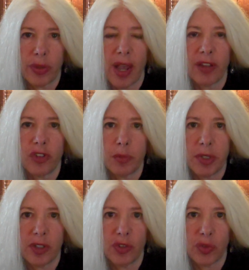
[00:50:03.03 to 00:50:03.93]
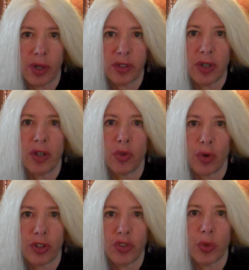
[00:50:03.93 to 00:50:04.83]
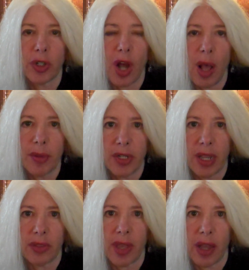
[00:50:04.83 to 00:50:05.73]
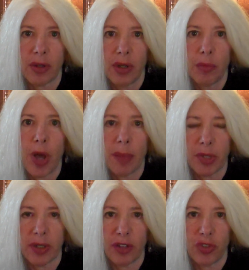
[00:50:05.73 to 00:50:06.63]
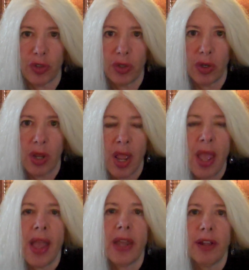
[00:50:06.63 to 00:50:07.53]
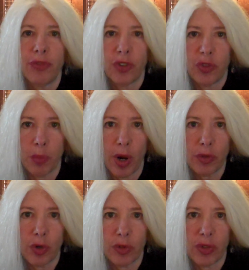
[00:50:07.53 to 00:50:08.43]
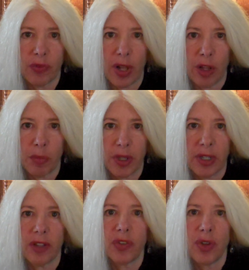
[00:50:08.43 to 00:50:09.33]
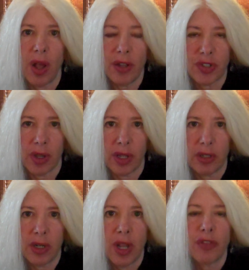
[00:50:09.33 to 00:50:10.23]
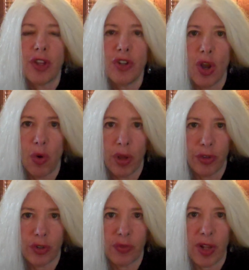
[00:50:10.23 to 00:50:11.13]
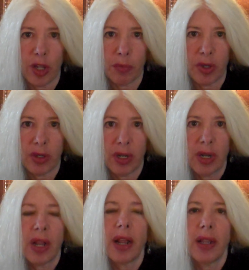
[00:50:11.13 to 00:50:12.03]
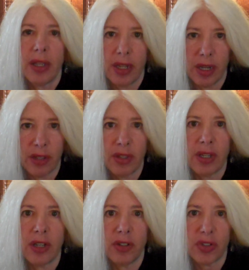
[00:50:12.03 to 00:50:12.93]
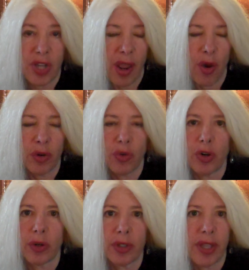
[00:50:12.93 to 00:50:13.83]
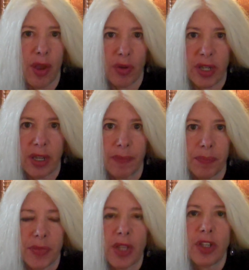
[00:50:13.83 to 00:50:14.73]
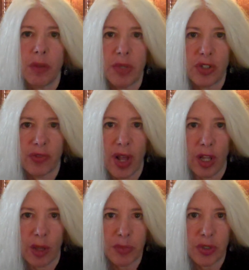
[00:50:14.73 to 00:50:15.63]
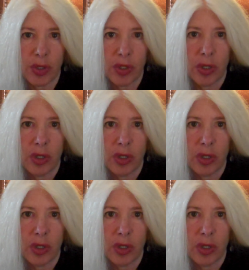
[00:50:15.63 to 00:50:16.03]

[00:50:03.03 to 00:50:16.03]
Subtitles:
growth has to be constructed in order to accommodate that population. And if the smart growth development is not done, then no other development in the town or county can be developed